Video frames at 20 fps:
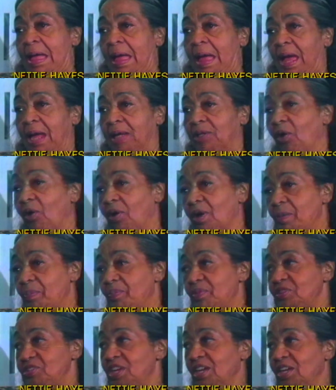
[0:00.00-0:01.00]
I'd call up
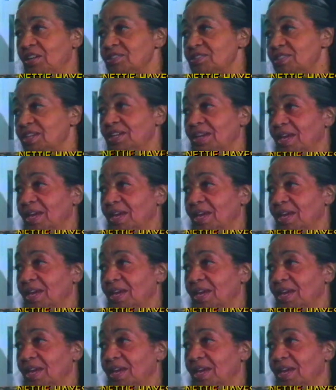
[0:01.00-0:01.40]
the jail and say,